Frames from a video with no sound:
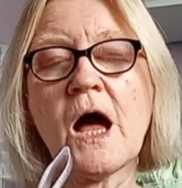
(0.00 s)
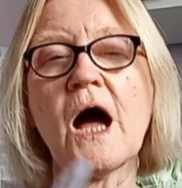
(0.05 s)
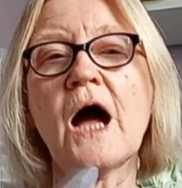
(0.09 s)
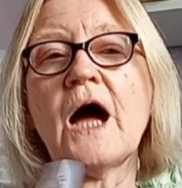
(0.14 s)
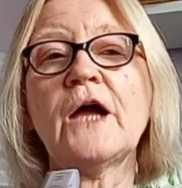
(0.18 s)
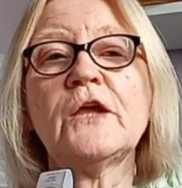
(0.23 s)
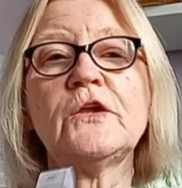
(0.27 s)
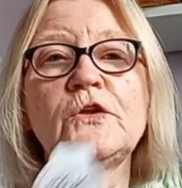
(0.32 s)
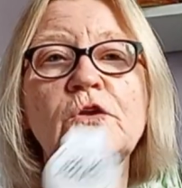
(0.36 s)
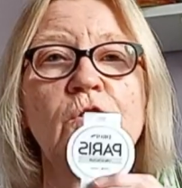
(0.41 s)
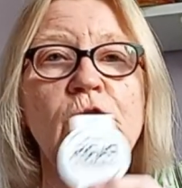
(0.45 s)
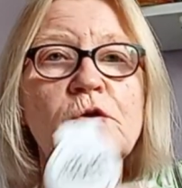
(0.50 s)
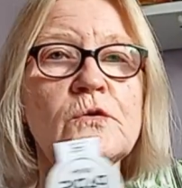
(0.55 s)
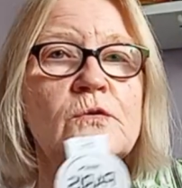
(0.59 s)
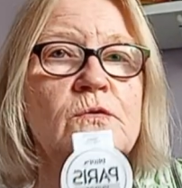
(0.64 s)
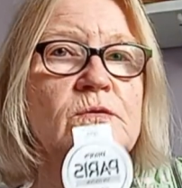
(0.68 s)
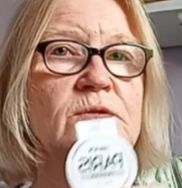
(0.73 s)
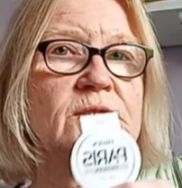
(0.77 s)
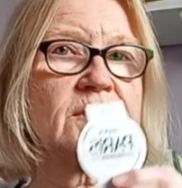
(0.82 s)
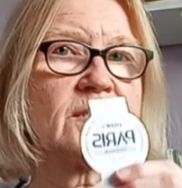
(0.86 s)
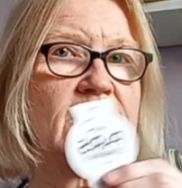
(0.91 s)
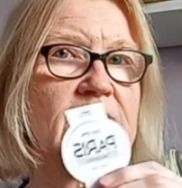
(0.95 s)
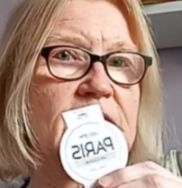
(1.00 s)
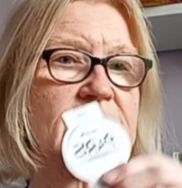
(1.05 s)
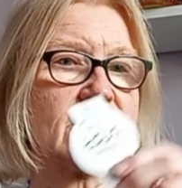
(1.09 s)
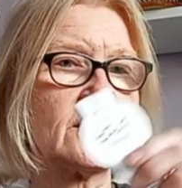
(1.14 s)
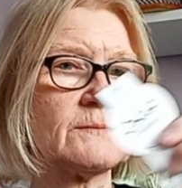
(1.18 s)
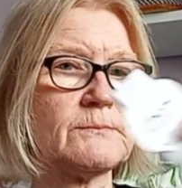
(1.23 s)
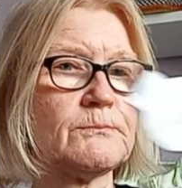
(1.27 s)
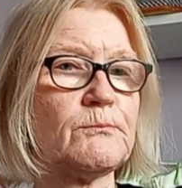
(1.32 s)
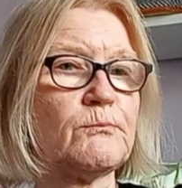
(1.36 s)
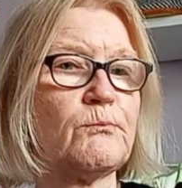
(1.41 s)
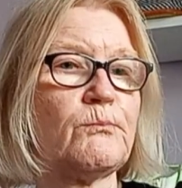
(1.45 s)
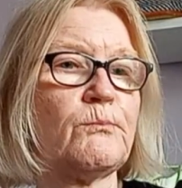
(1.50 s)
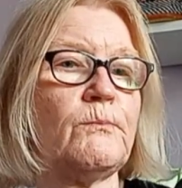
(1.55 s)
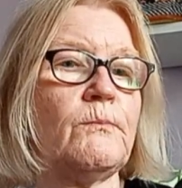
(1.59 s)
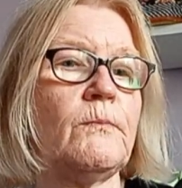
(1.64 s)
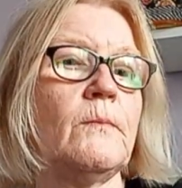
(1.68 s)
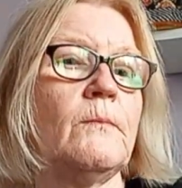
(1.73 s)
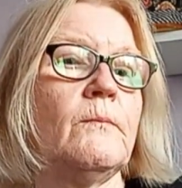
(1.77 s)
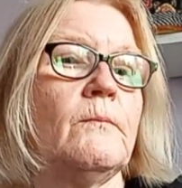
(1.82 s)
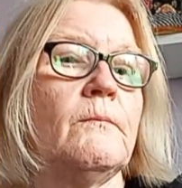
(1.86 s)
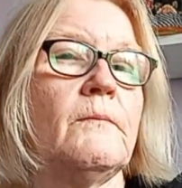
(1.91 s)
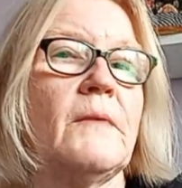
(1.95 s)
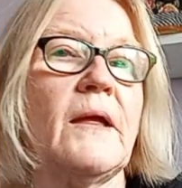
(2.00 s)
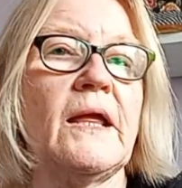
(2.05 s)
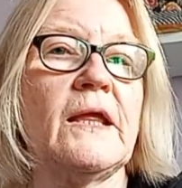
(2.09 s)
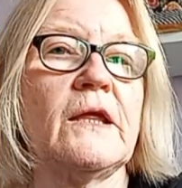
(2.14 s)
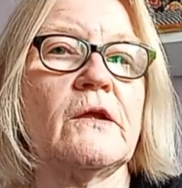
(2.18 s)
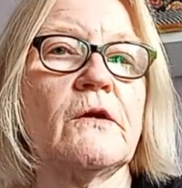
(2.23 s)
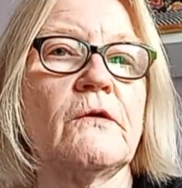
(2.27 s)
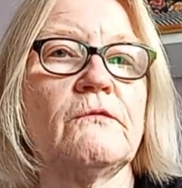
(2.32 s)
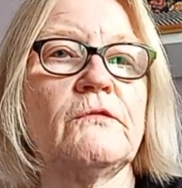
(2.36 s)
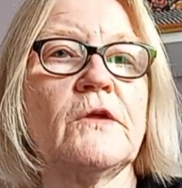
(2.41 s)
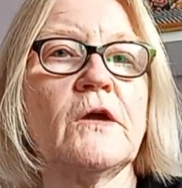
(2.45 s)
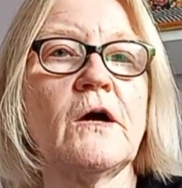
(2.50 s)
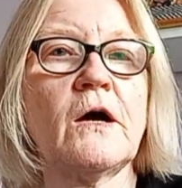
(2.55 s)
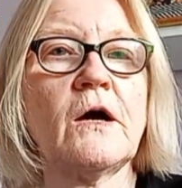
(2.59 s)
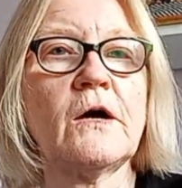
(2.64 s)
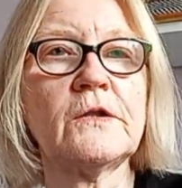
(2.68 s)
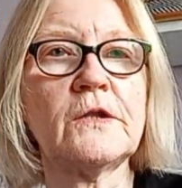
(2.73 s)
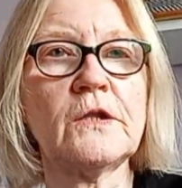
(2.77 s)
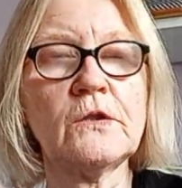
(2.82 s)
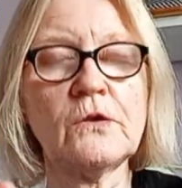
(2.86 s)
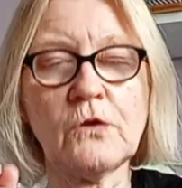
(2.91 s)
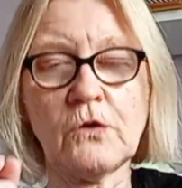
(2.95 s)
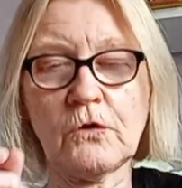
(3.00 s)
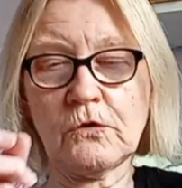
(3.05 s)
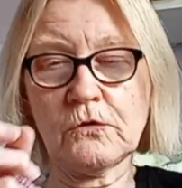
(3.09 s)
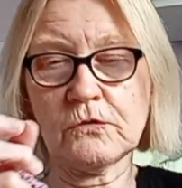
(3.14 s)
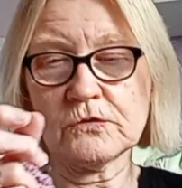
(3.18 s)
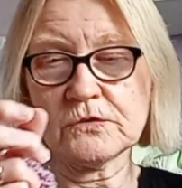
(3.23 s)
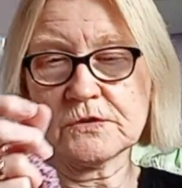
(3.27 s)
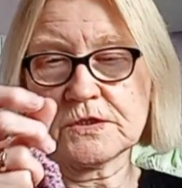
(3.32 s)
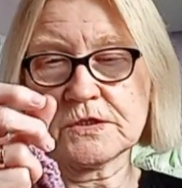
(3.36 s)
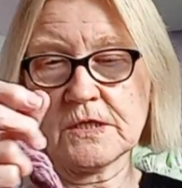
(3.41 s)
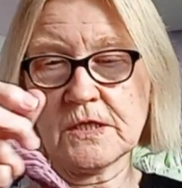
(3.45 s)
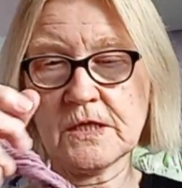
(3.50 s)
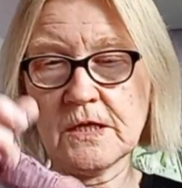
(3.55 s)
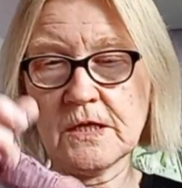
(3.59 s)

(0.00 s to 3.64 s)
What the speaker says: I use this make of yarn a lot.